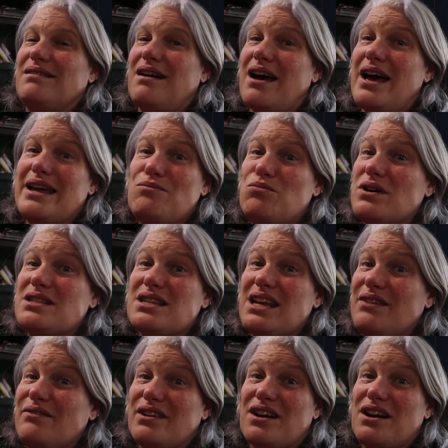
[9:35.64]
I wasn't
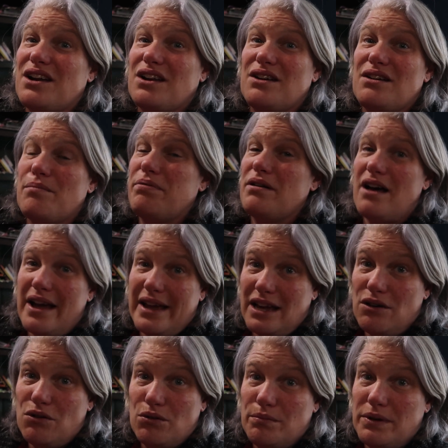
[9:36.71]
even going to apply
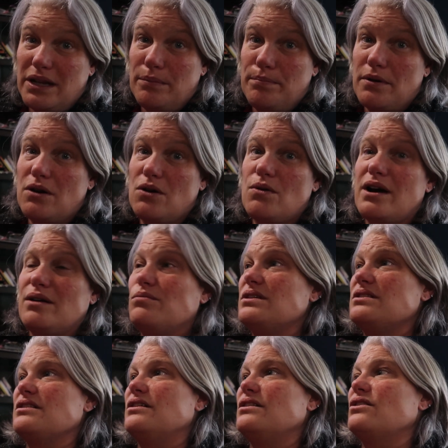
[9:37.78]
at Home Depot. I
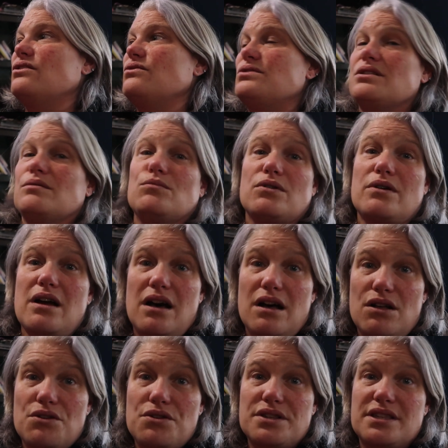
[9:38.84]
was going to go somewhere
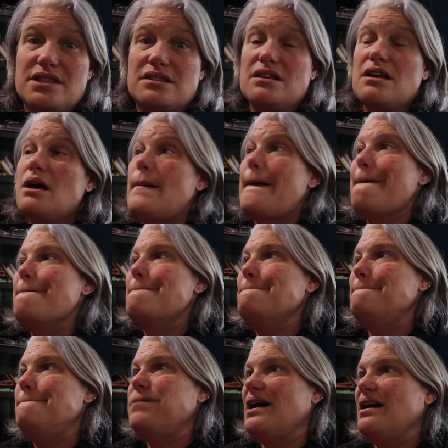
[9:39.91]
else.
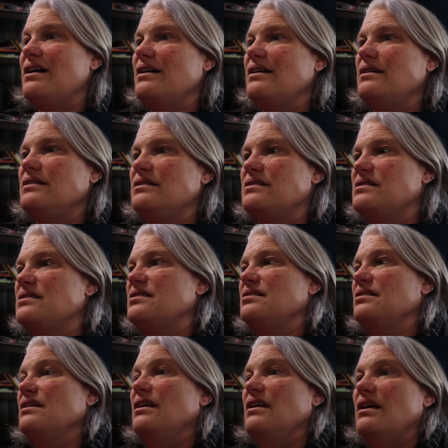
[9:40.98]
But
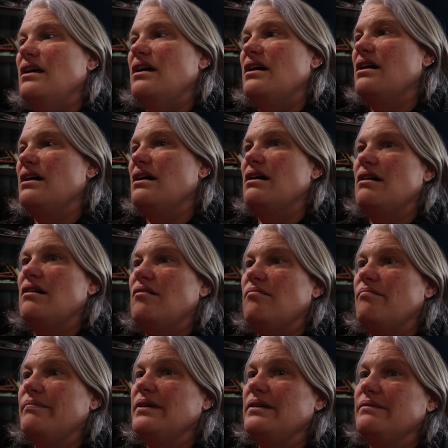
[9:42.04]

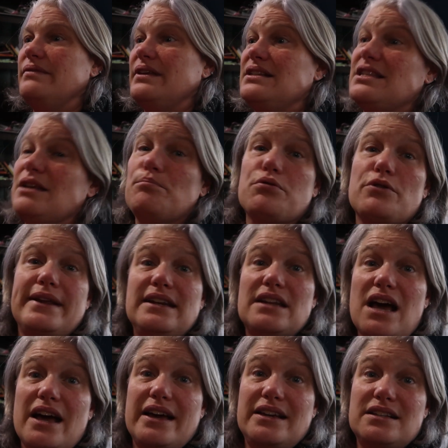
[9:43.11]
they seem pretty
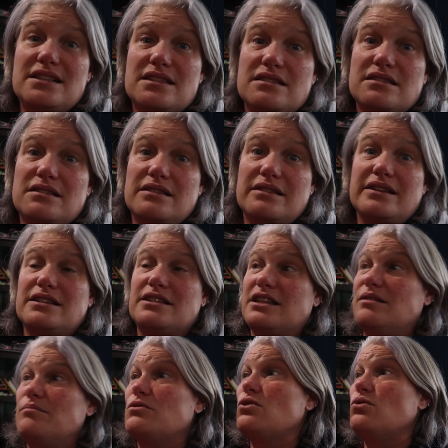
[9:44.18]
nice. They
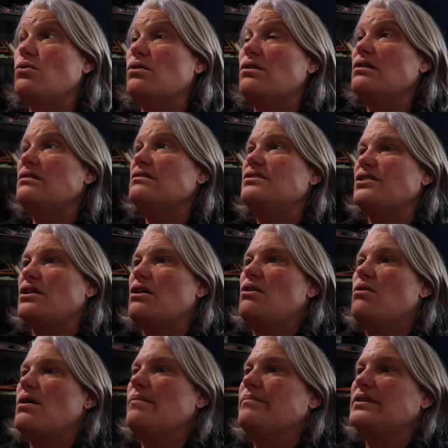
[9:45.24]
seem cool.
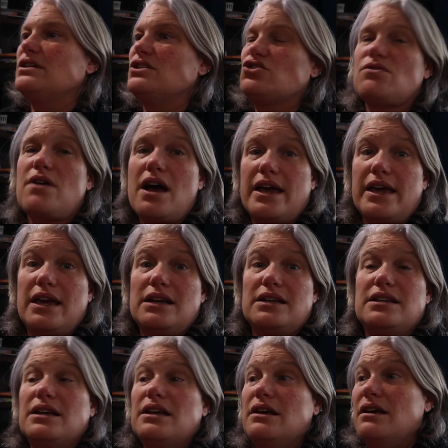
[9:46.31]
So I'm going to try it.